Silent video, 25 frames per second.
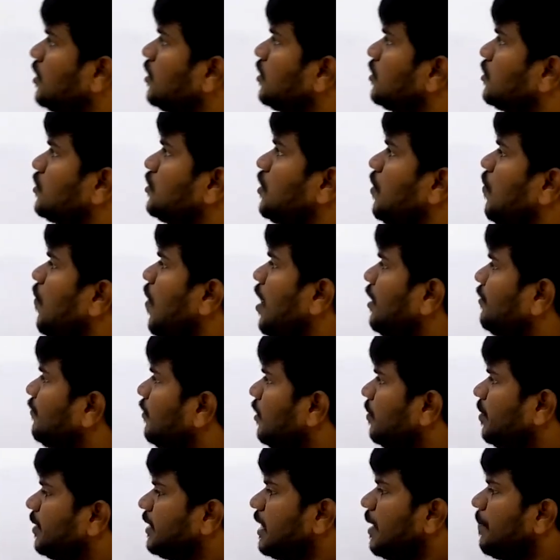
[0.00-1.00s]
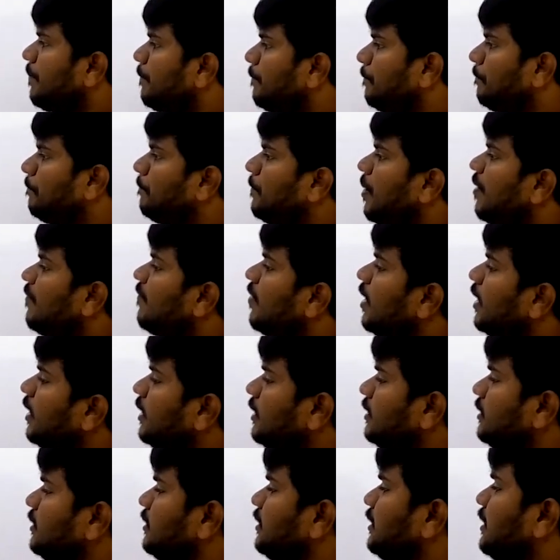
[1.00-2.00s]
So, what will be the
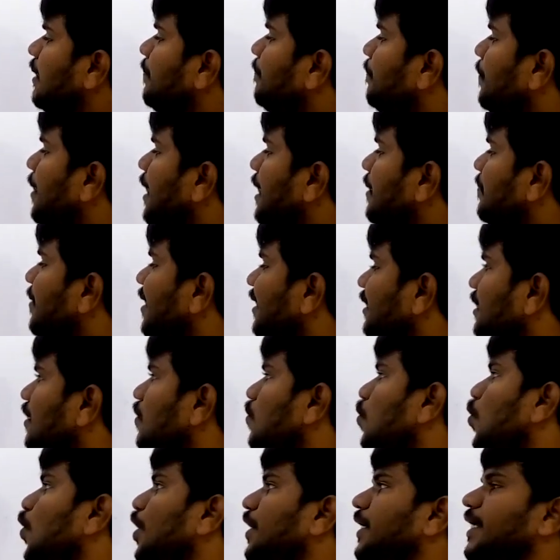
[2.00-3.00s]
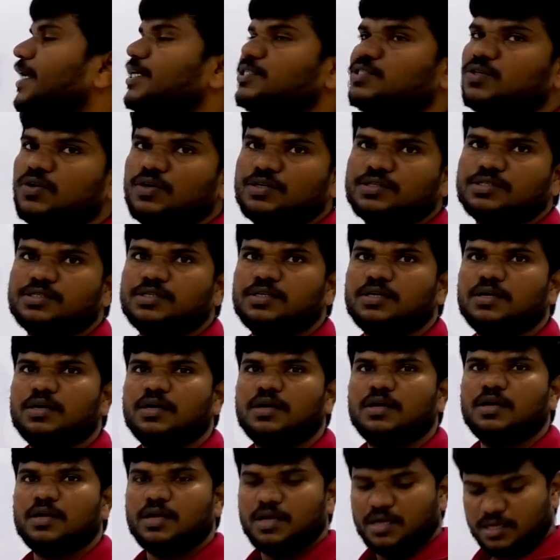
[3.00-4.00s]
power supplied by the voltage source?
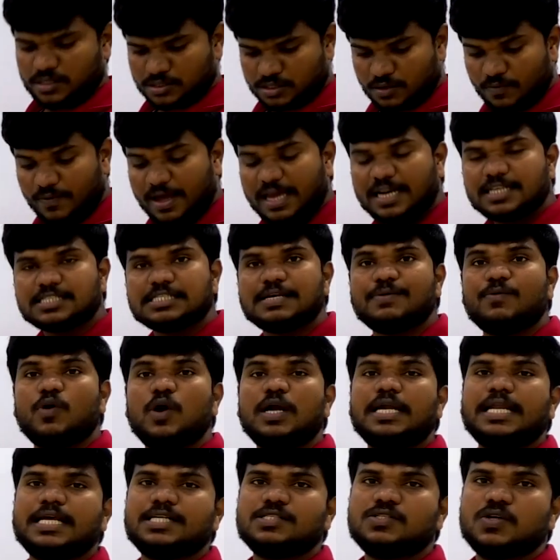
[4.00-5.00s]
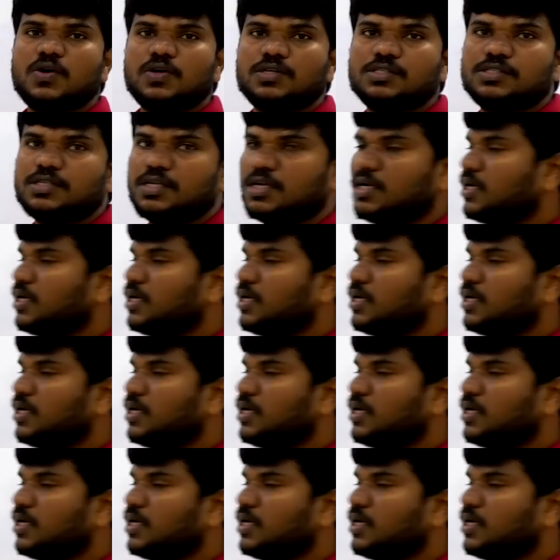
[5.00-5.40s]
So, where is the voltage source?